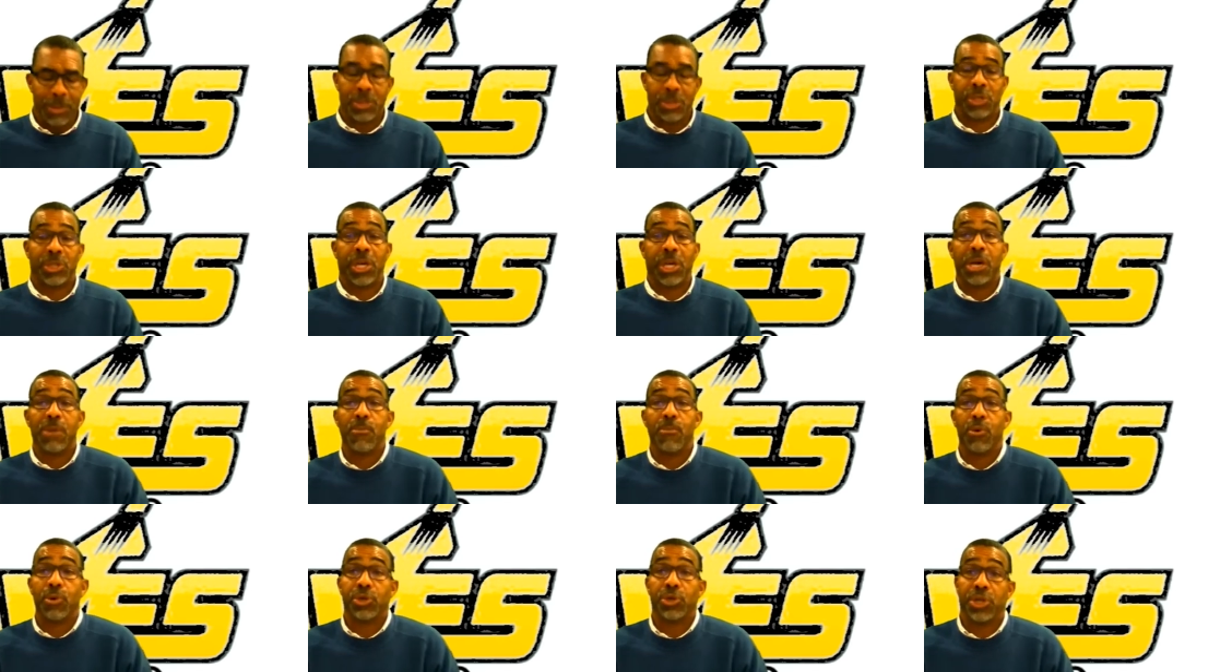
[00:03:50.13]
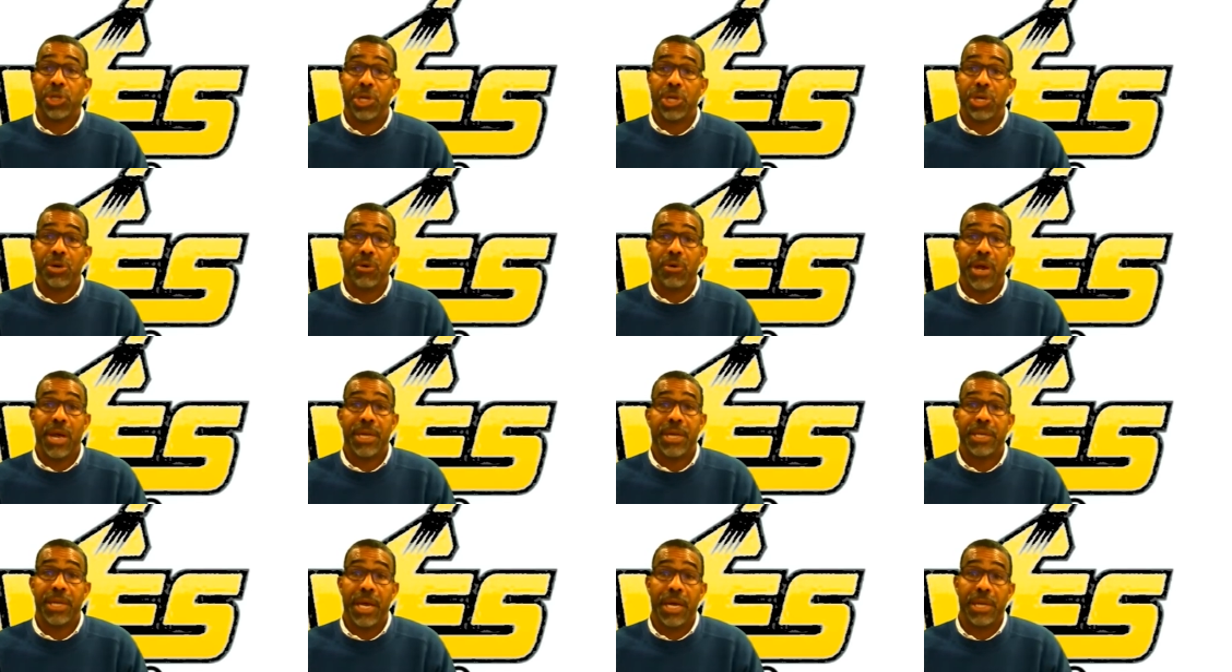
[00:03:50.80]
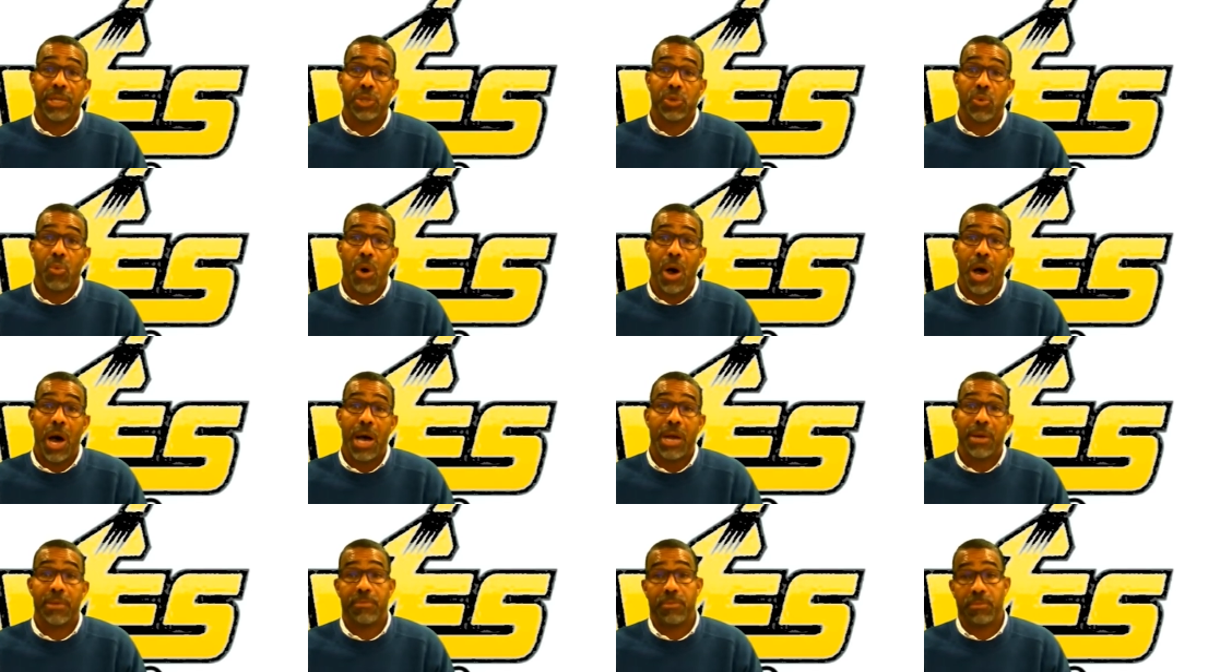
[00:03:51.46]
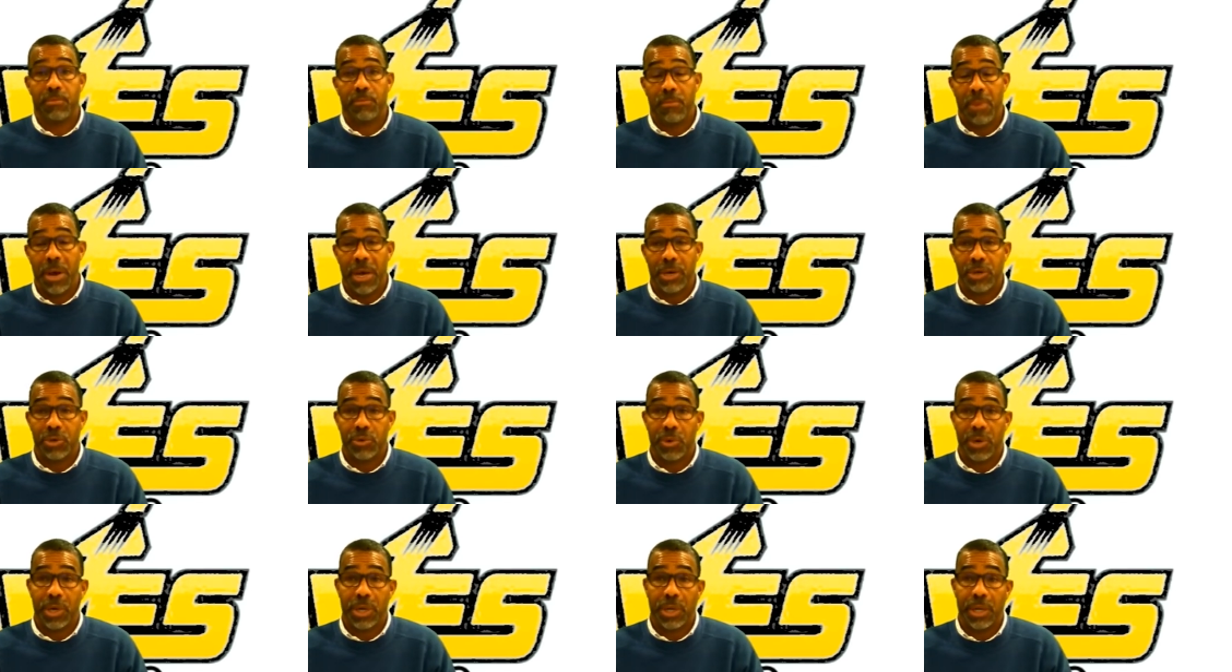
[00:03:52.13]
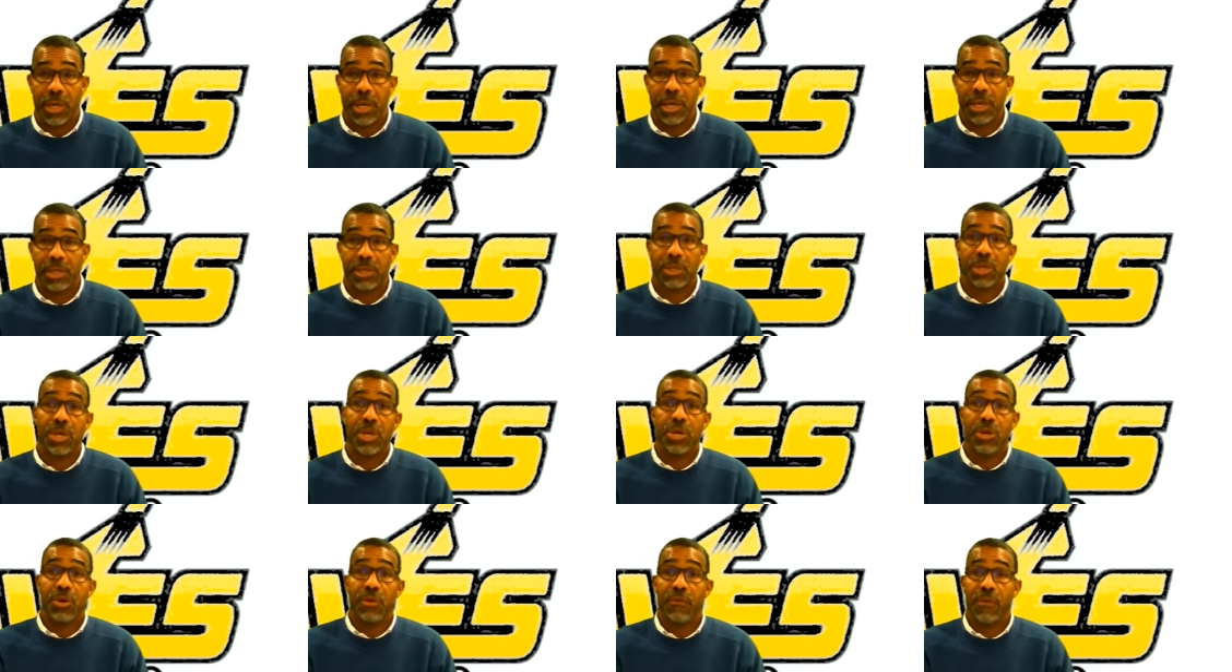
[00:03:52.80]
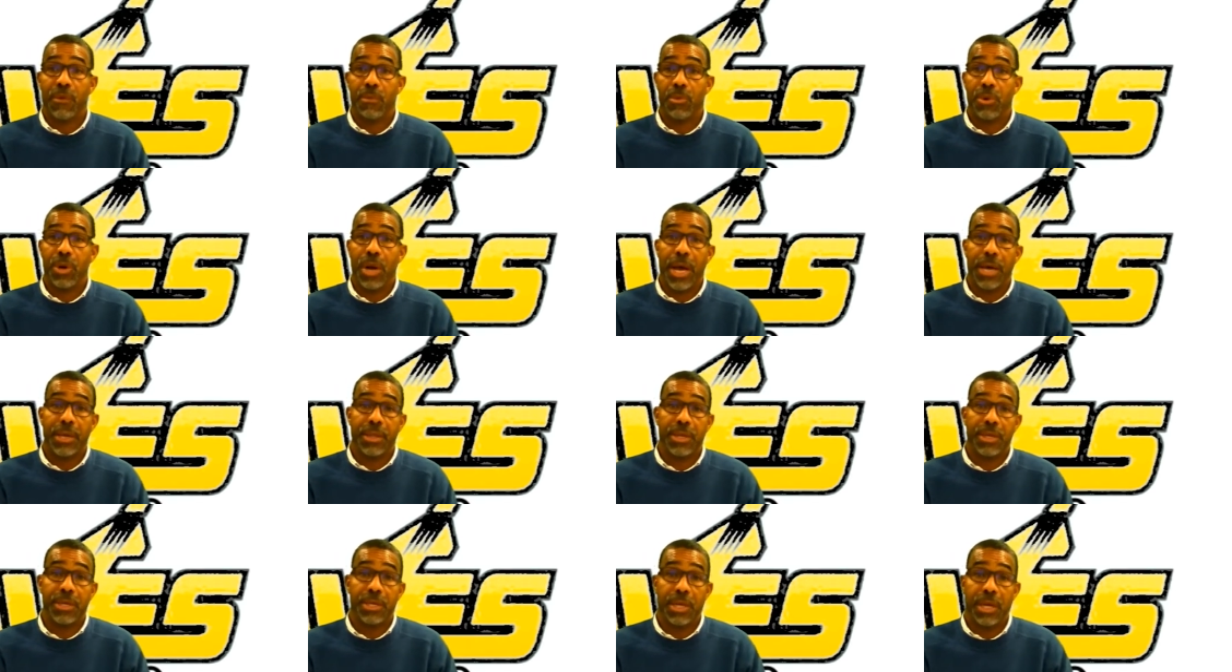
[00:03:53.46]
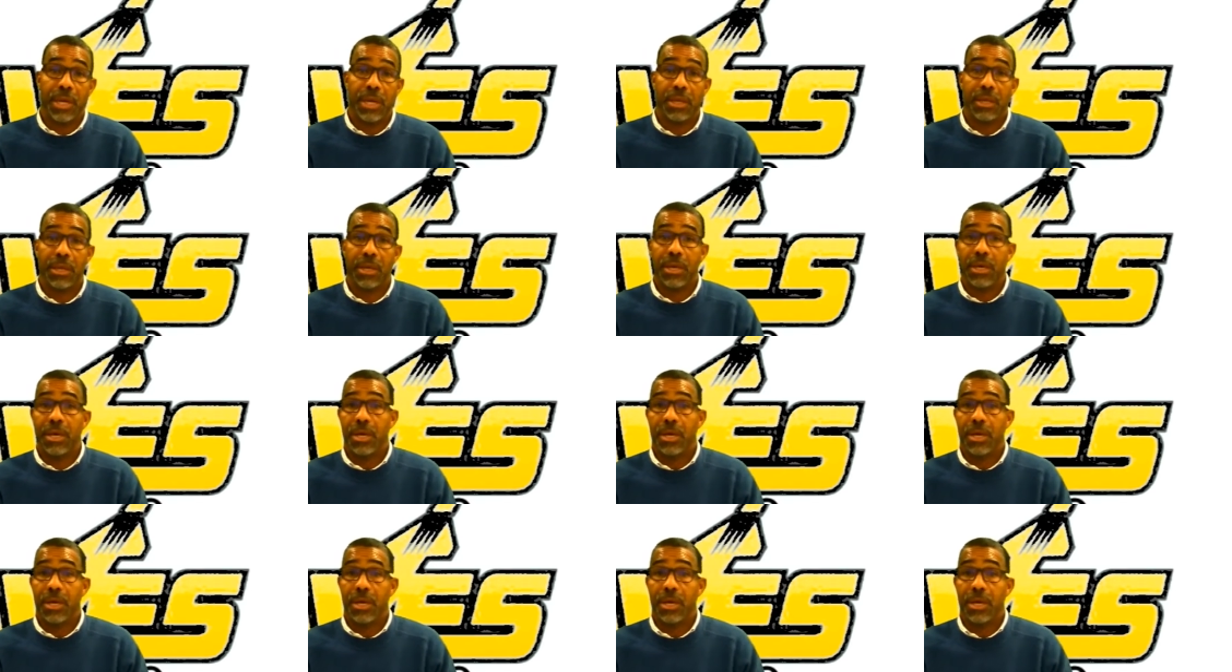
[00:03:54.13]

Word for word: Sycamore Cheer and Dance Squad, mandatory clinics, November 9th and 10th,